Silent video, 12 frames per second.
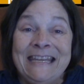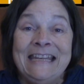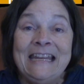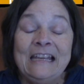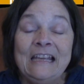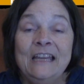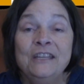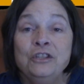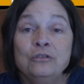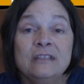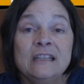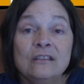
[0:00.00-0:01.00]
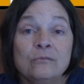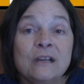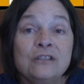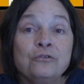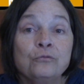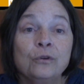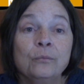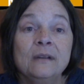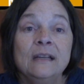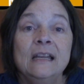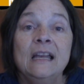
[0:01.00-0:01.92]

eating and using the restroom,